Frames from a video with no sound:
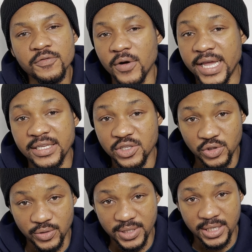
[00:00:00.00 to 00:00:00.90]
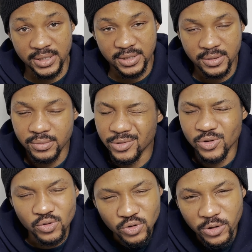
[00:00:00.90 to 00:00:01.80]
for any student.
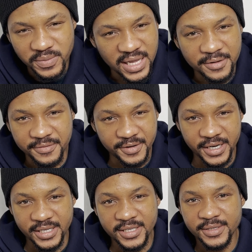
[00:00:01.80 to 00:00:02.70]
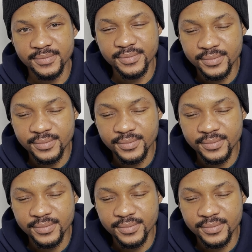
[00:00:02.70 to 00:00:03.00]
Do not be afraid.